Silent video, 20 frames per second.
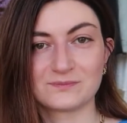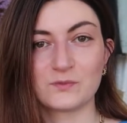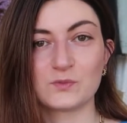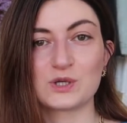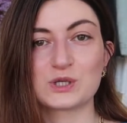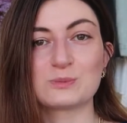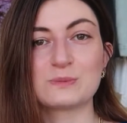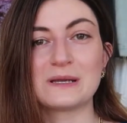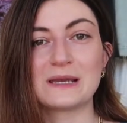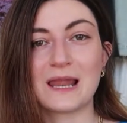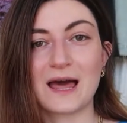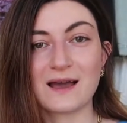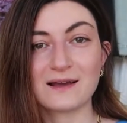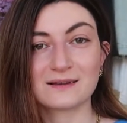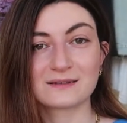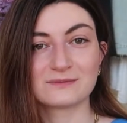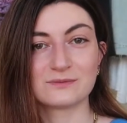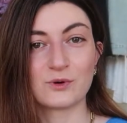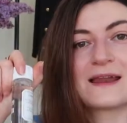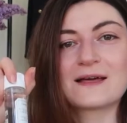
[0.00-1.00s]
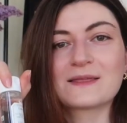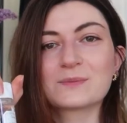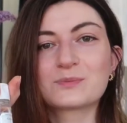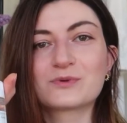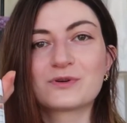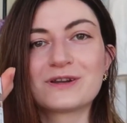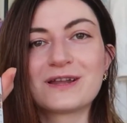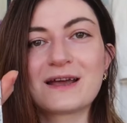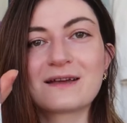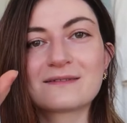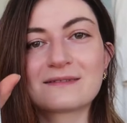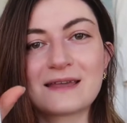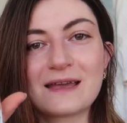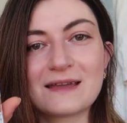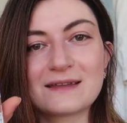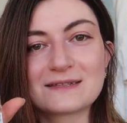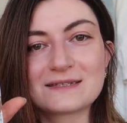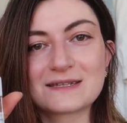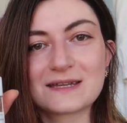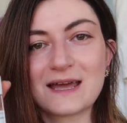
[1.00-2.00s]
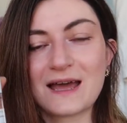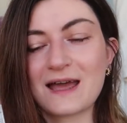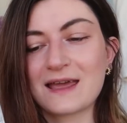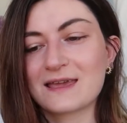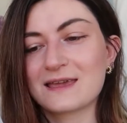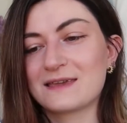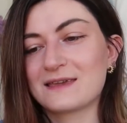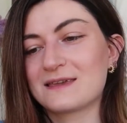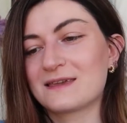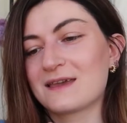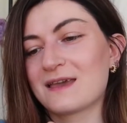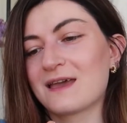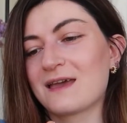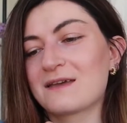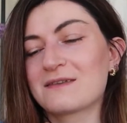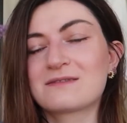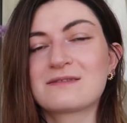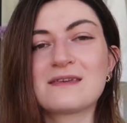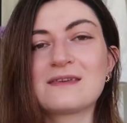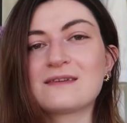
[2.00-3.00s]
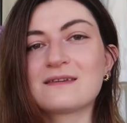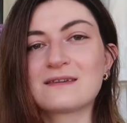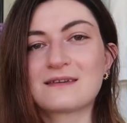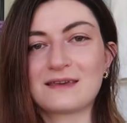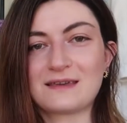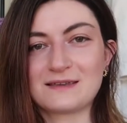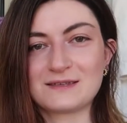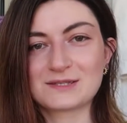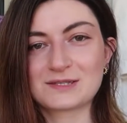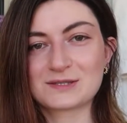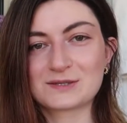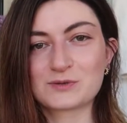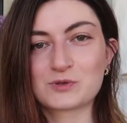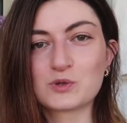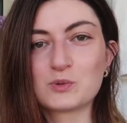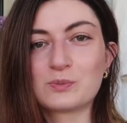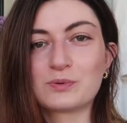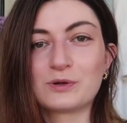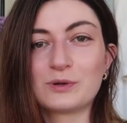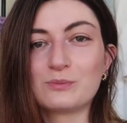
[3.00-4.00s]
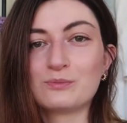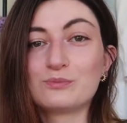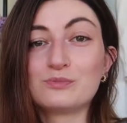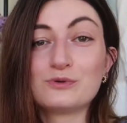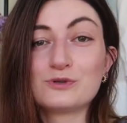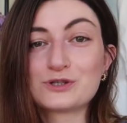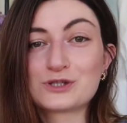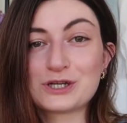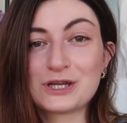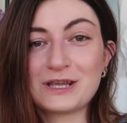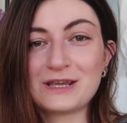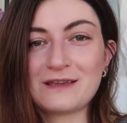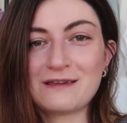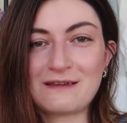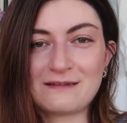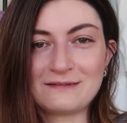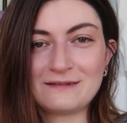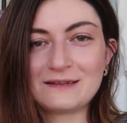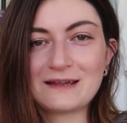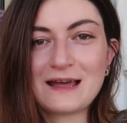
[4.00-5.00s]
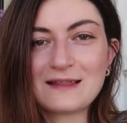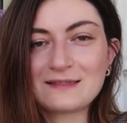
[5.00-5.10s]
wish me luck another product that i think is super bougie and